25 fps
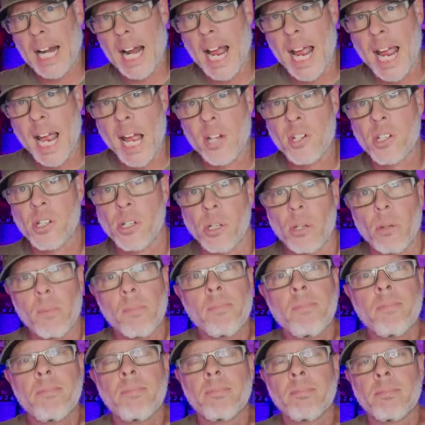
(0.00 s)
I ask you,
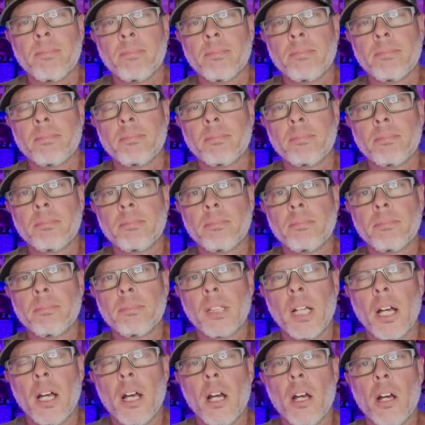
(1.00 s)

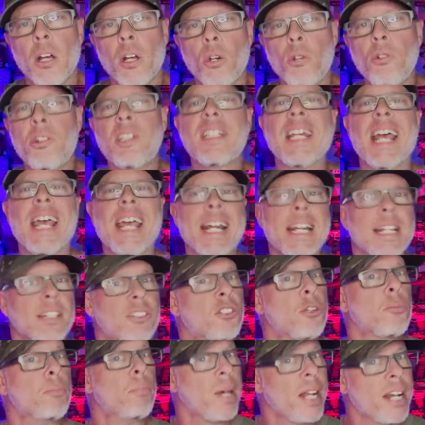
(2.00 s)
who stands
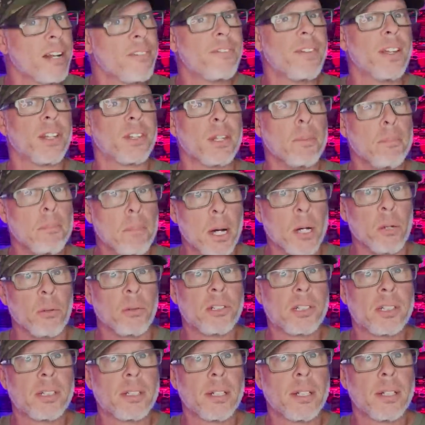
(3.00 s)
to benefit the
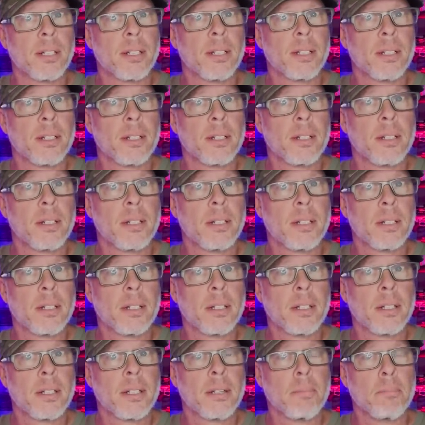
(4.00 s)
most
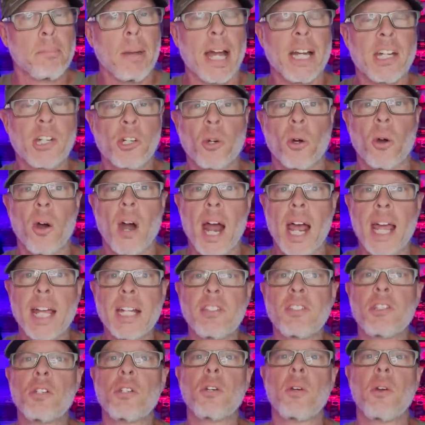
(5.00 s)
by
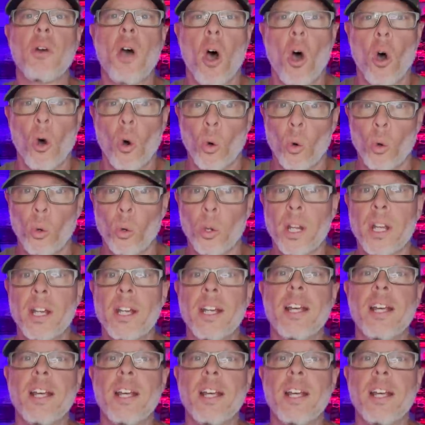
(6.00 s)
trying to hold